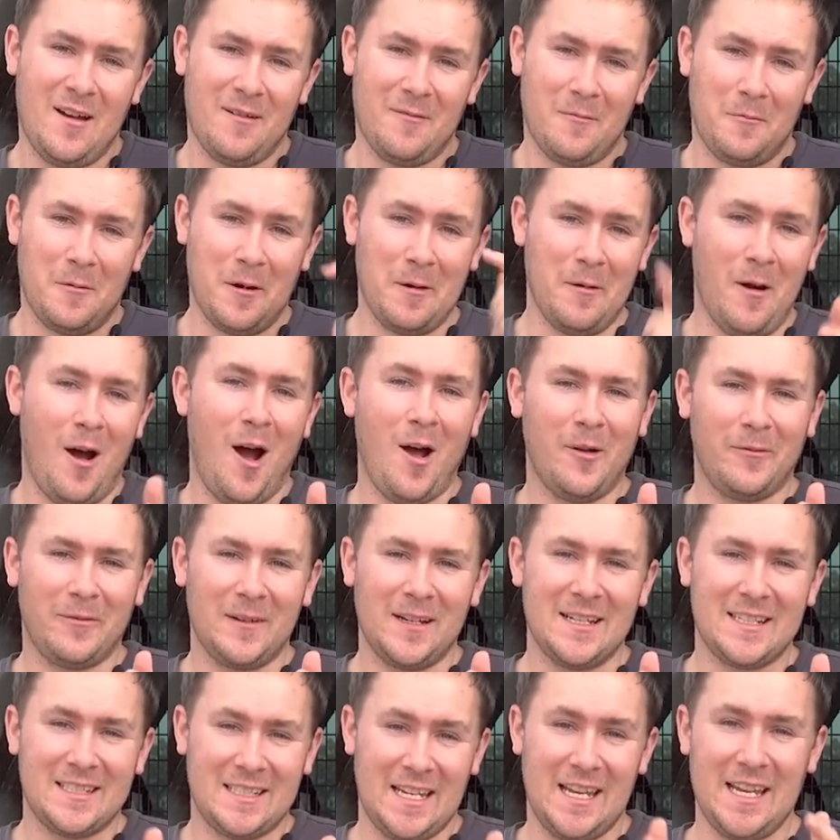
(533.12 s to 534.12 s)
we will
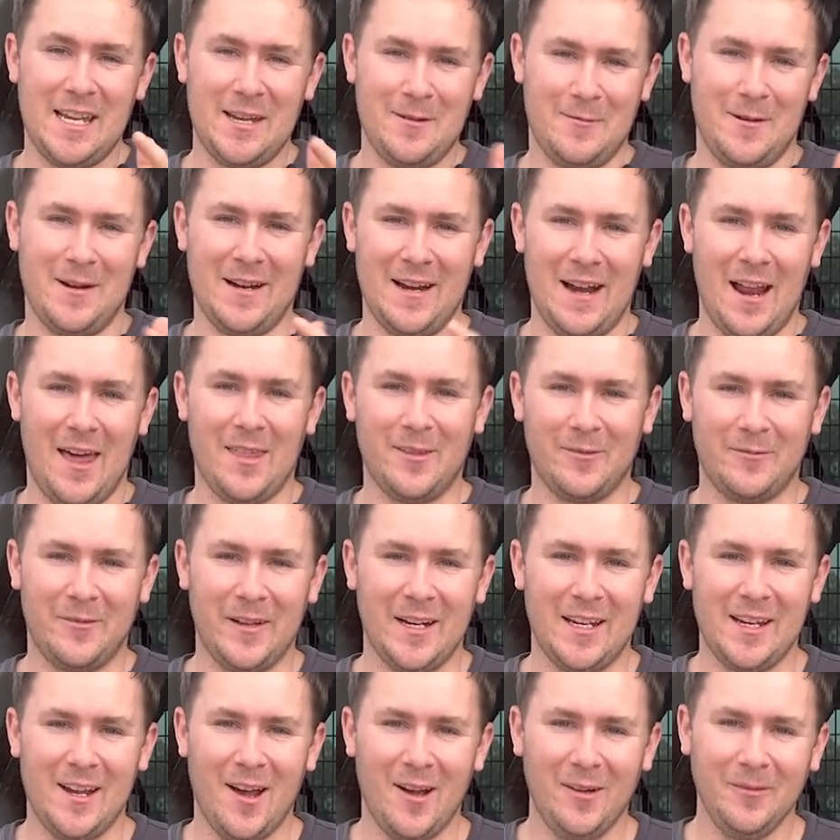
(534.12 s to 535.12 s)
hopefully see you in another
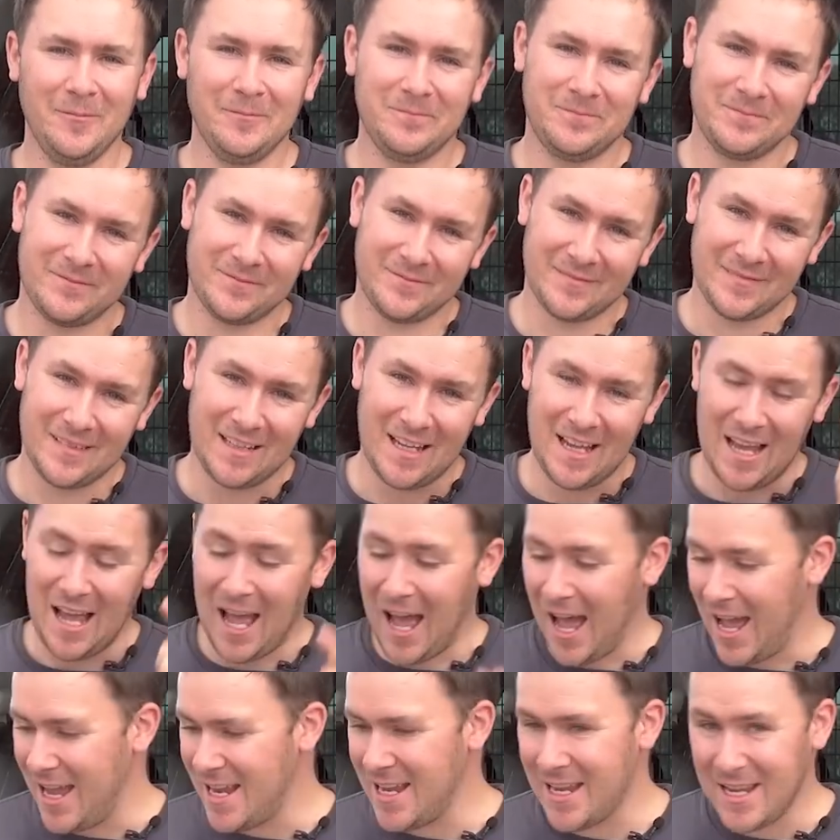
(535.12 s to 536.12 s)
video.
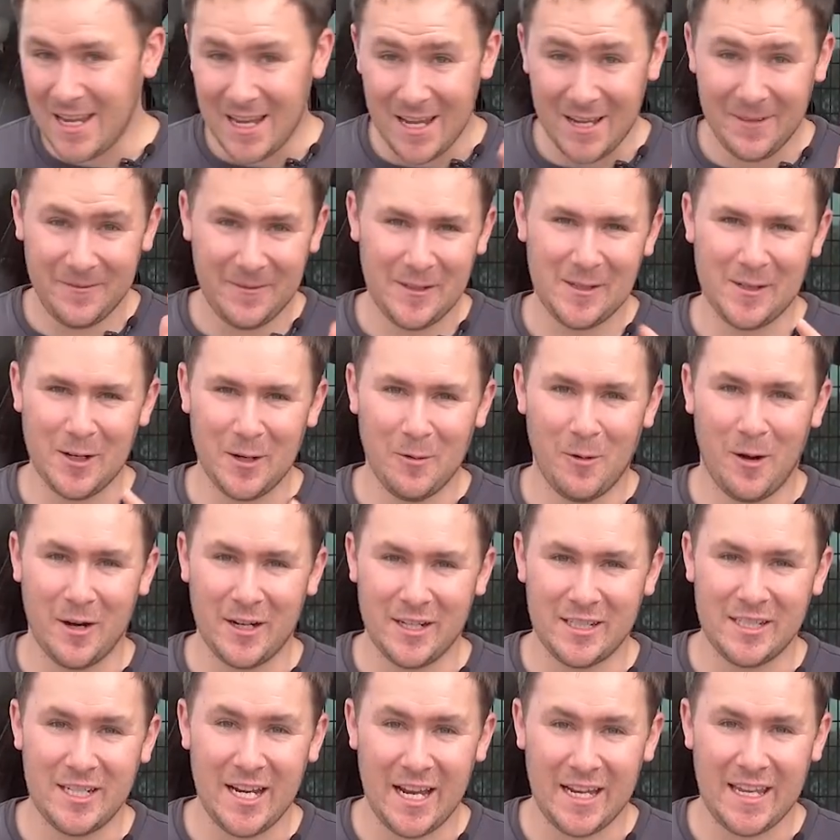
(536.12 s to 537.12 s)
If you do want
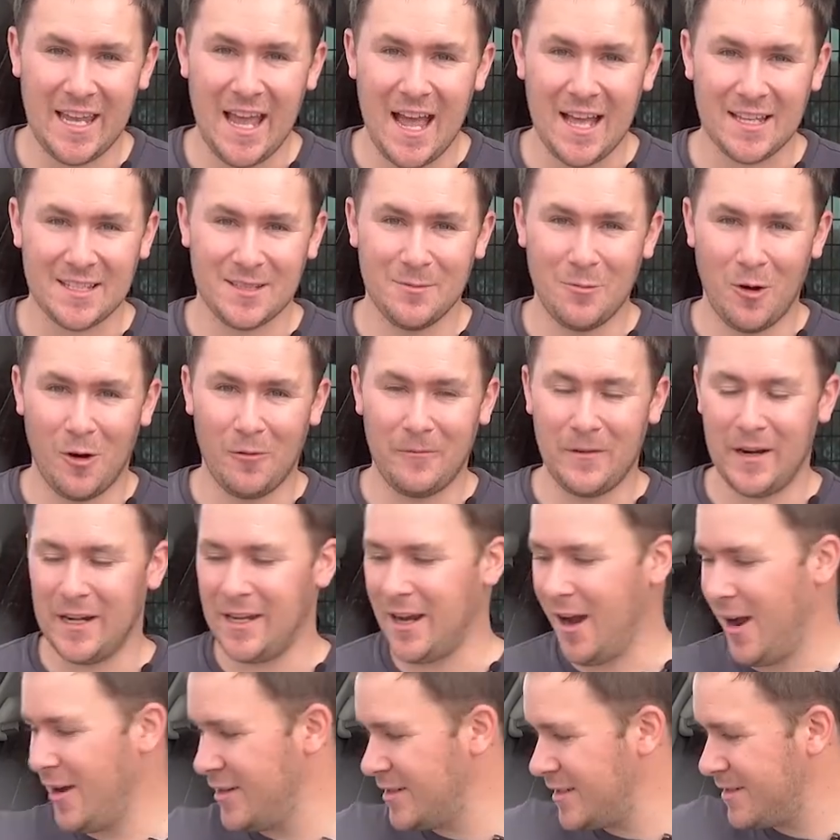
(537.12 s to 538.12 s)
to check out some more
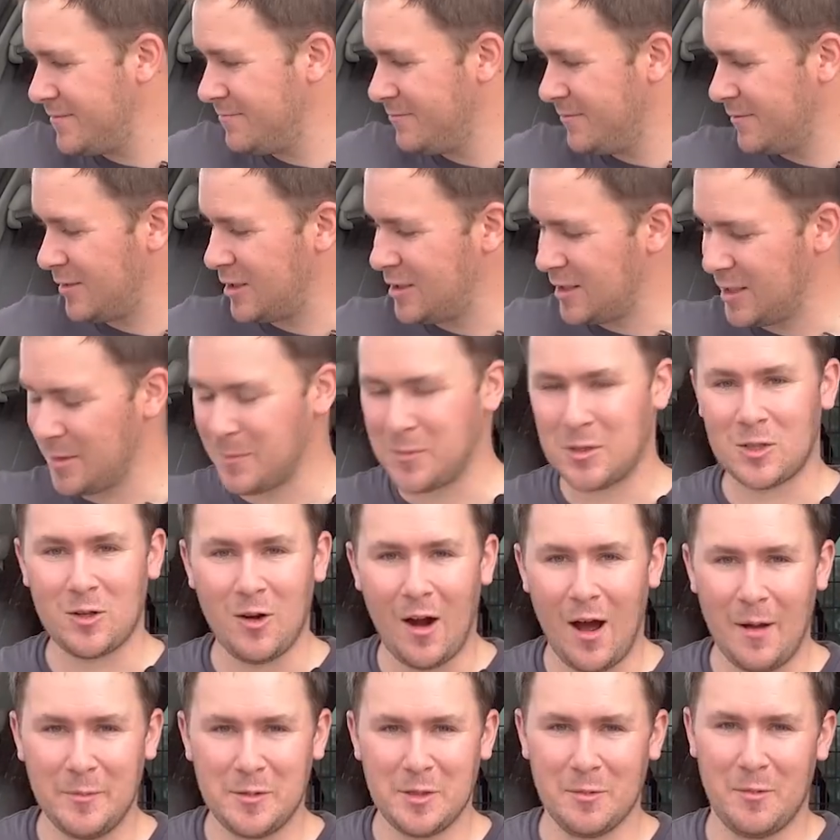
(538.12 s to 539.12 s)
videos,
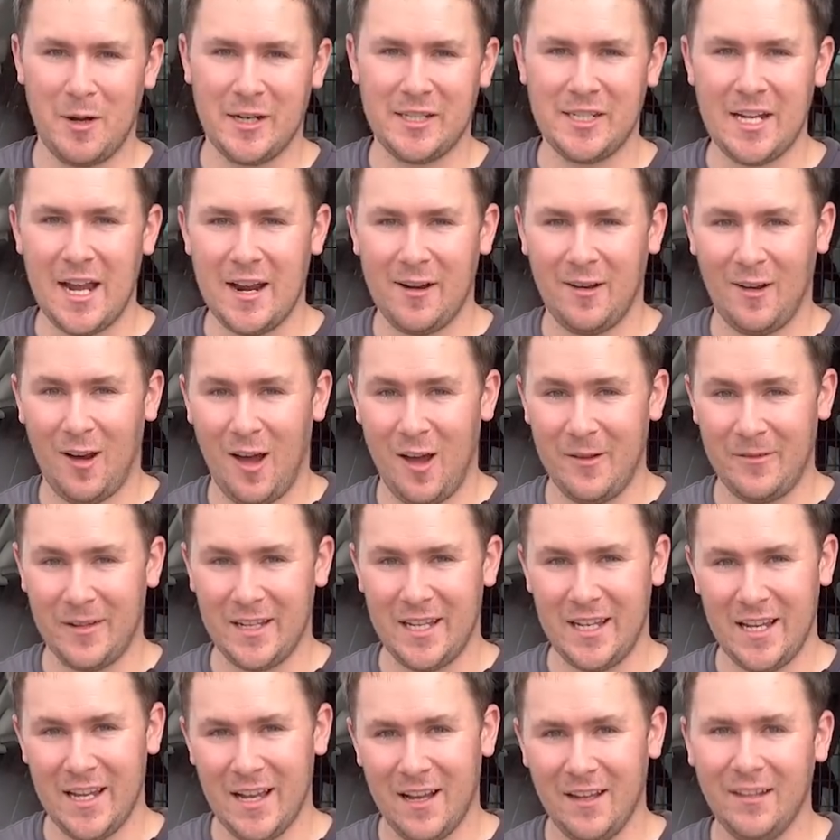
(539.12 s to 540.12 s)
subscribe to my channel over
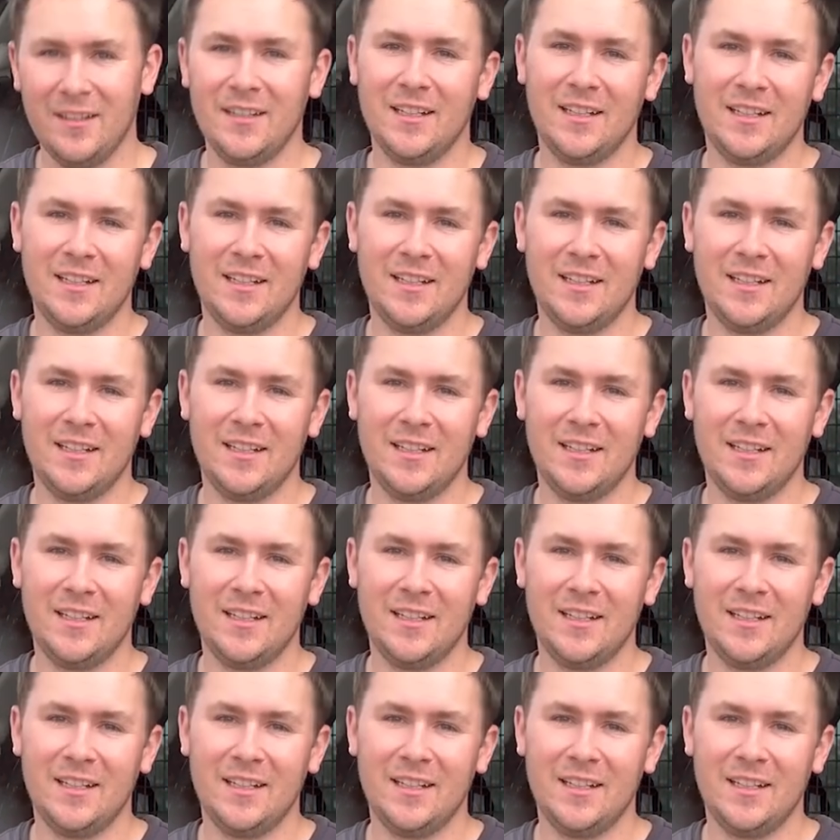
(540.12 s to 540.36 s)
here.